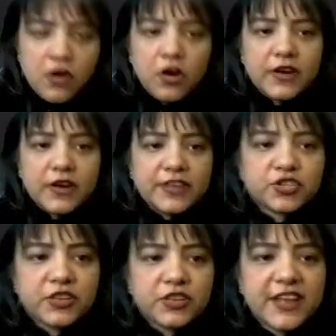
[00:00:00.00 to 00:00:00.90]
Alright,
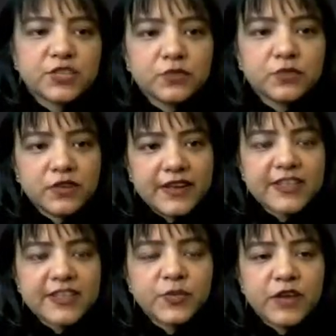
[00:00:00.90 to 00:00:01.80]
so
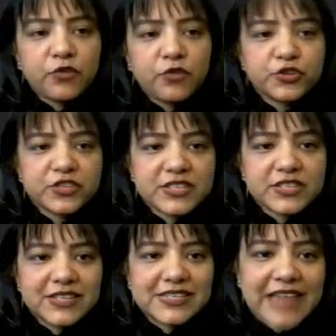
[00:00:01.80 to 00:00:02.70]
next we are going to
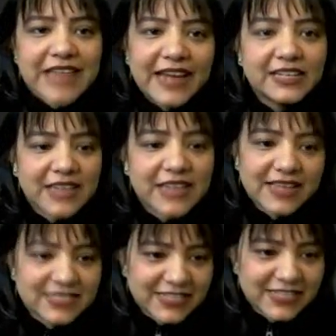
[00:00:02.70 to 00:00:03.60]
discuss side
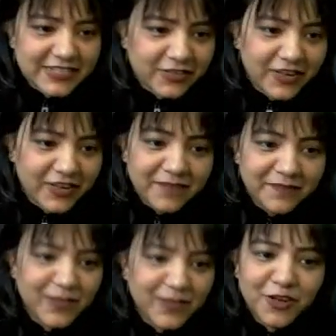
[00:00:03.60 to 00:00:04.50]
and sis. Okay,
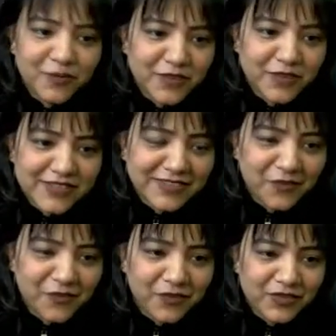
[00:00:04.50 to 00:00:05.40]
a lot of words
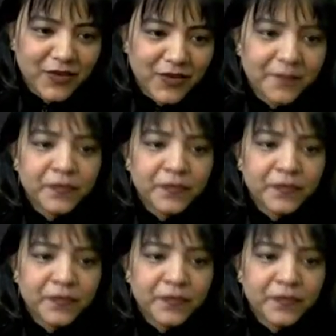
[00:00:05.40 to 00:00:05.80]
from this one.